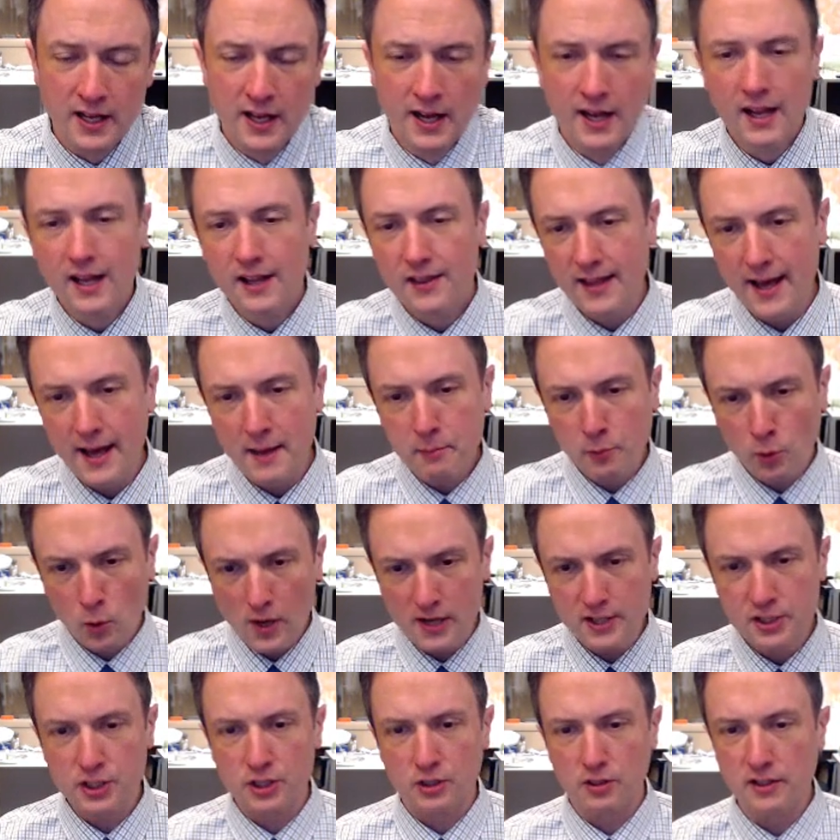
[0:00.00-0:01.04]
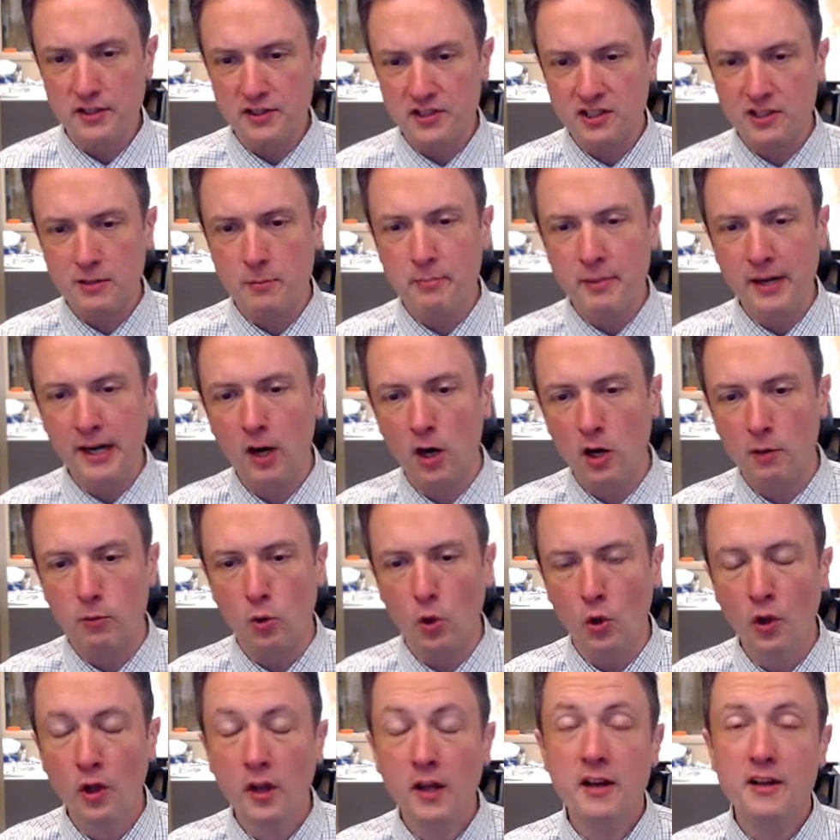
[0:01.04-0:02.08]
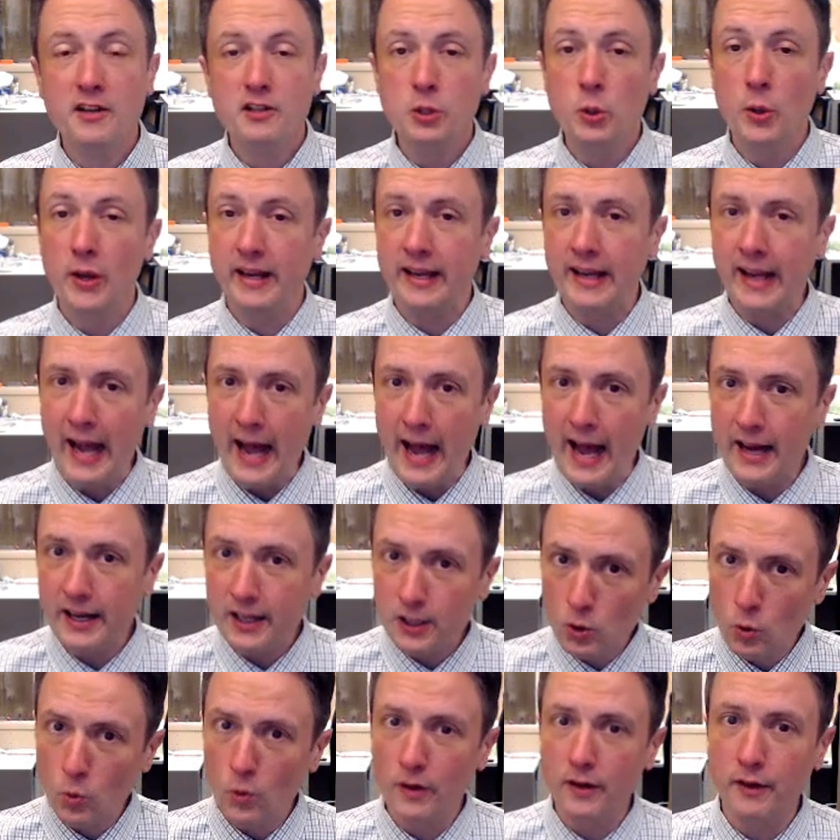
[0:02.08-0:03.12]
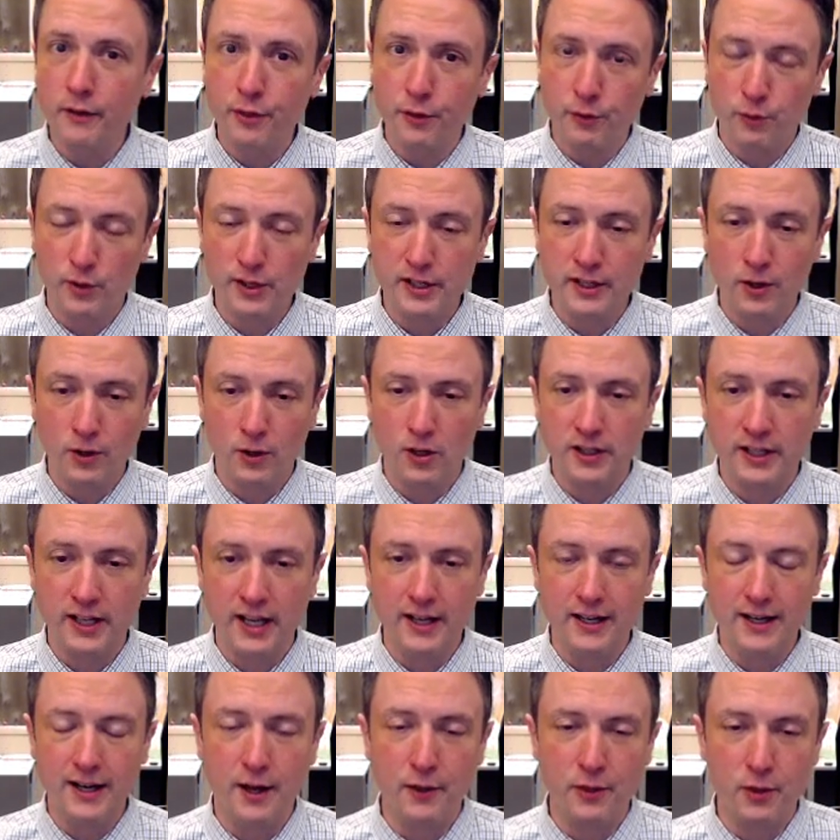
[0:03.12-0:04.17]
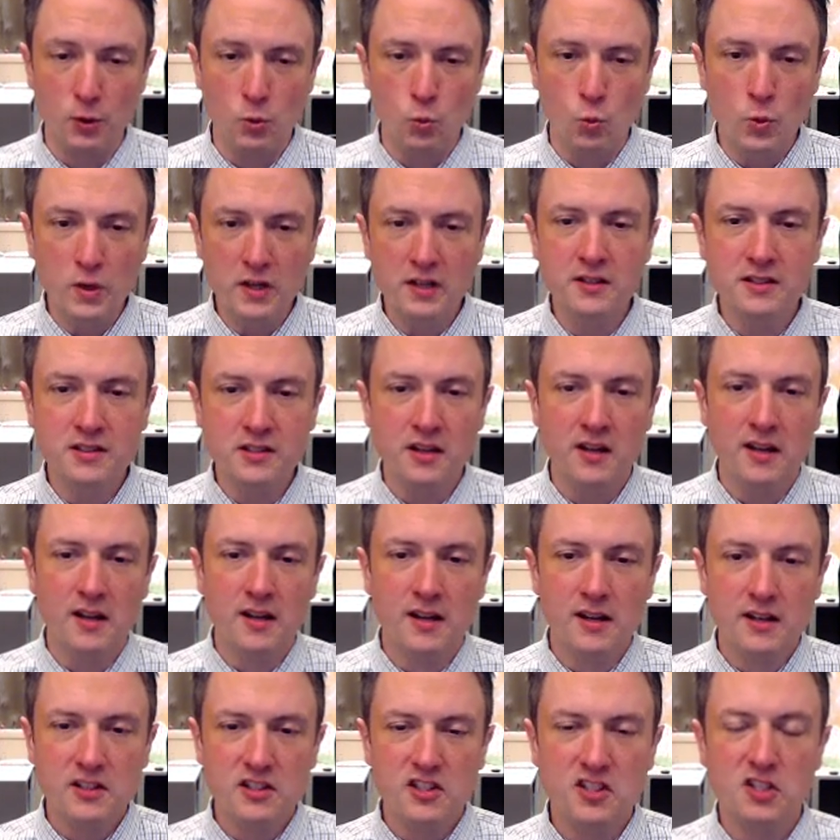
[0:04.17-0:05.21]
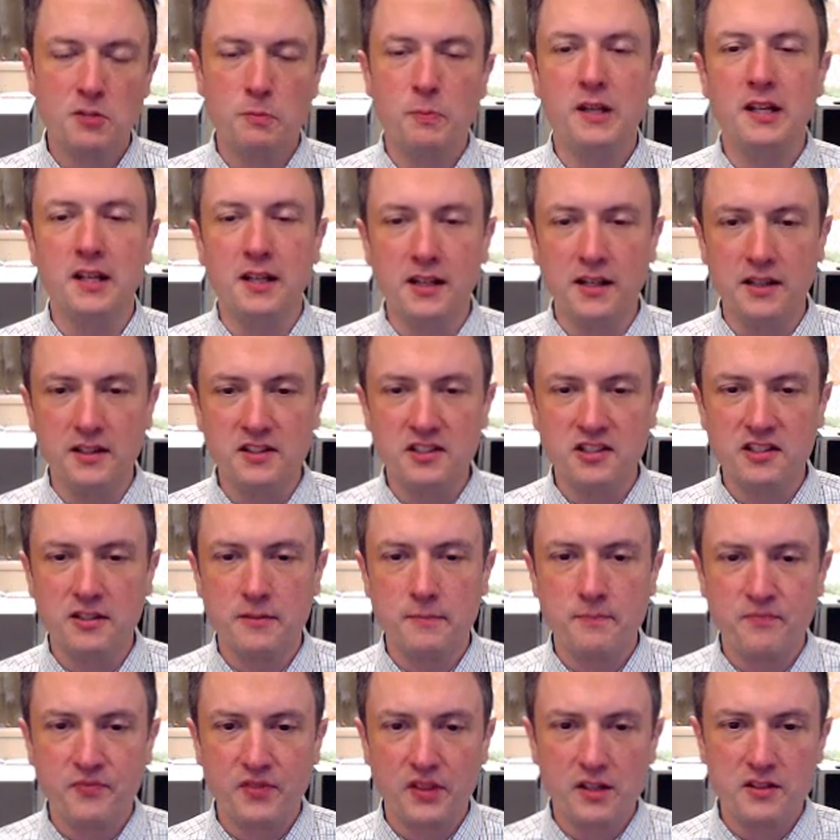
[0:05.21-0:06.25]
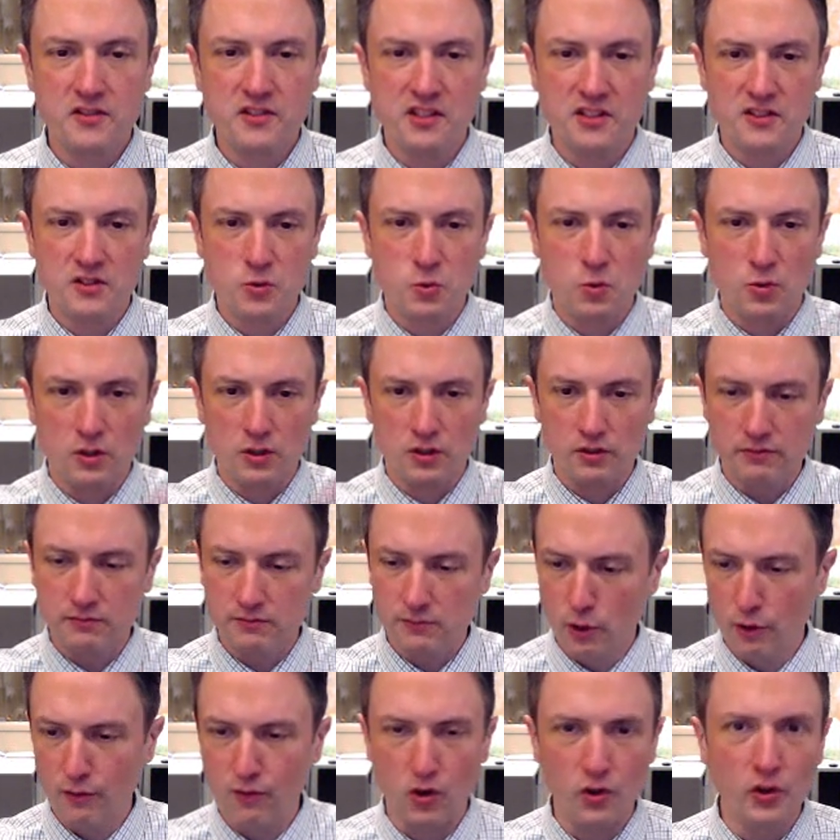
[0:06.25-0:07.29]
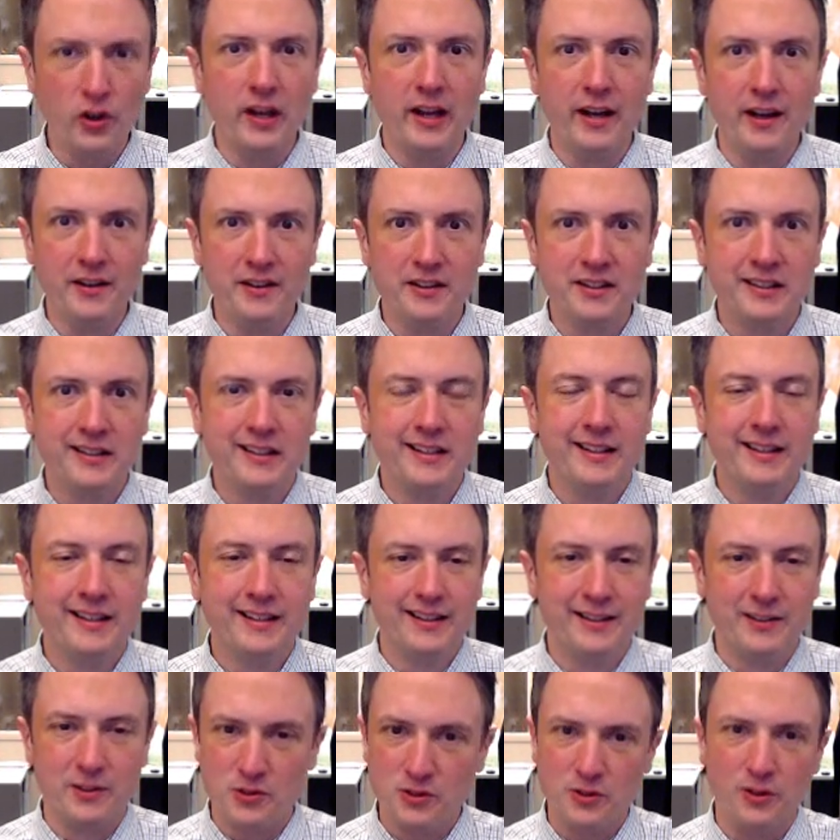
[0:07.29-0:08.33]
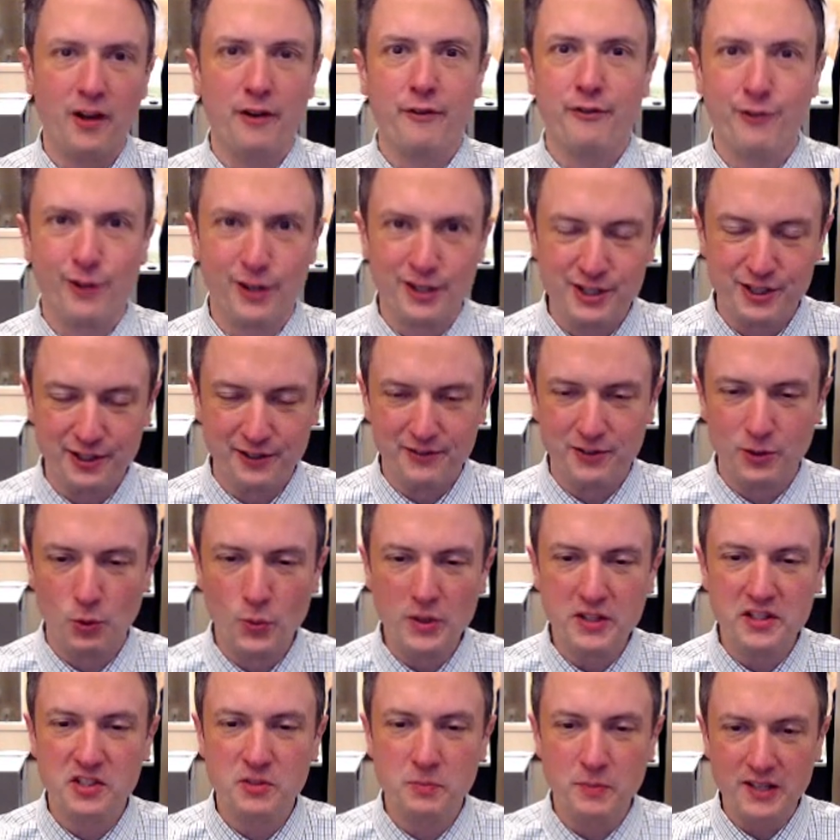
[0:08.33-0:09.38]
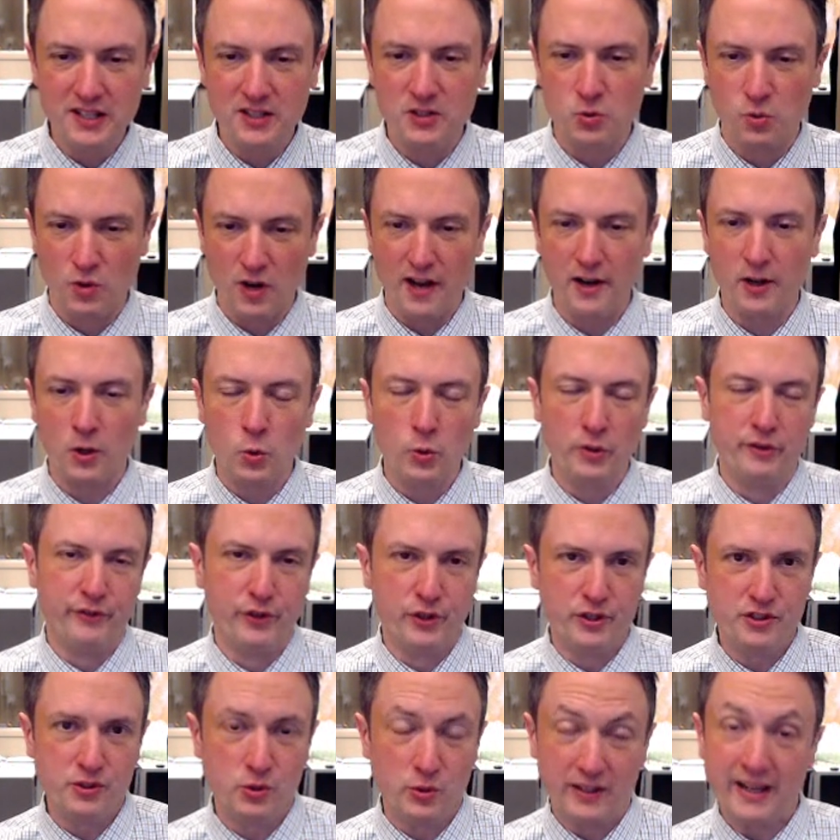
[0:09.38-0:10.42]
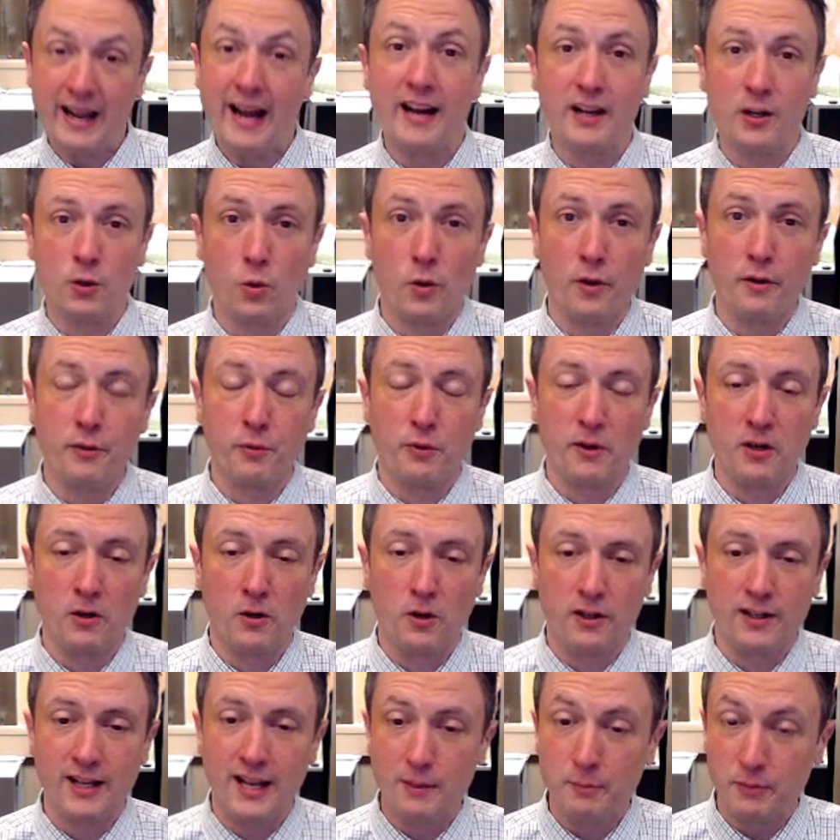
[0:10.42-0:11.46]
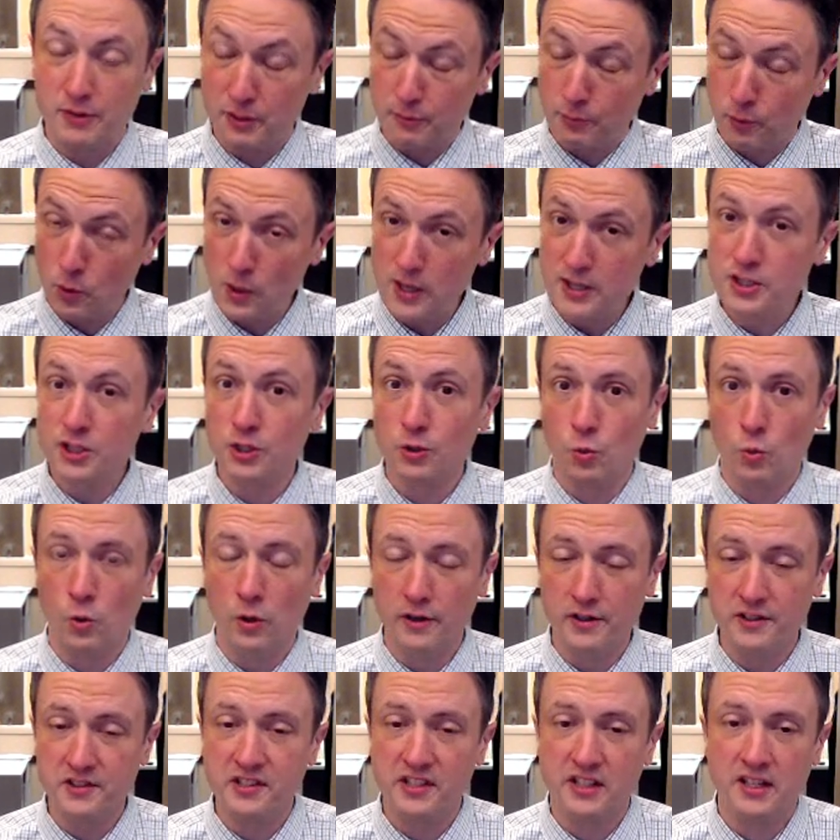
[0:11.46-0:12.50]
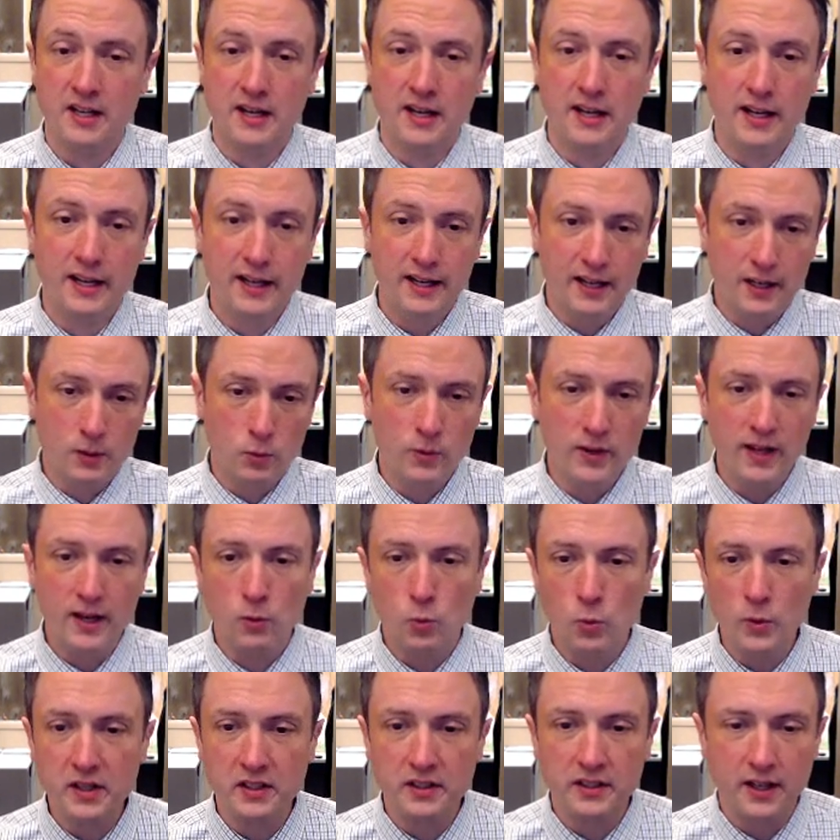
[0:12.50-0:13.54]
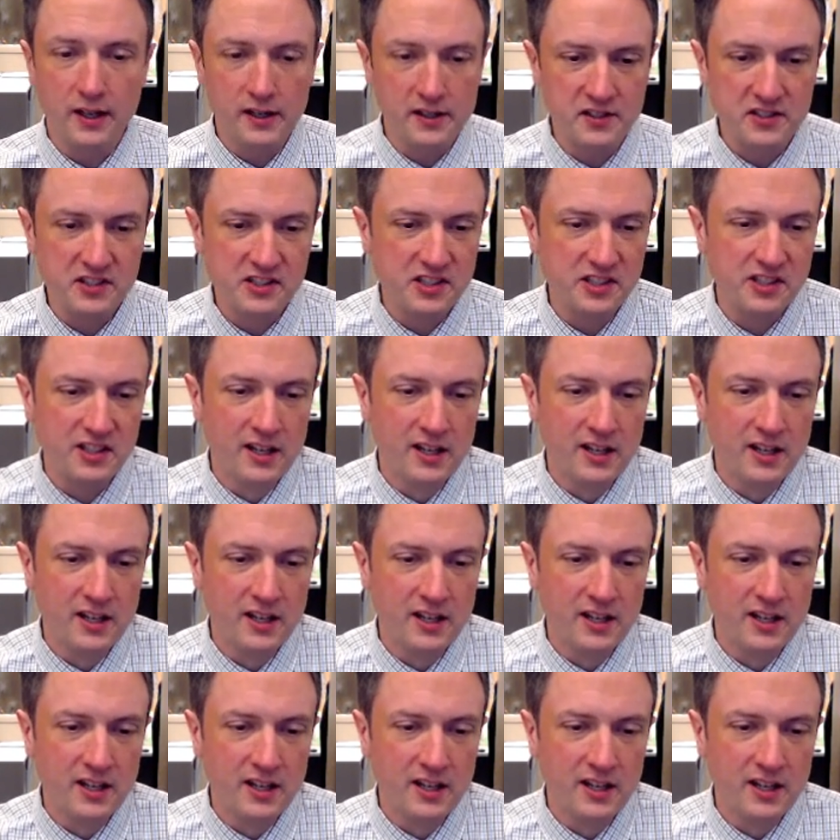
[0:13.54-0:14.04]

That pressure is comparable to a Category 3 hurricane. Now, the wind speeds, since we're over land and there's a lot of friction, the wind speeds were not equivalent to a Category 3 hurricane, but the pressure was, and we had wind gusts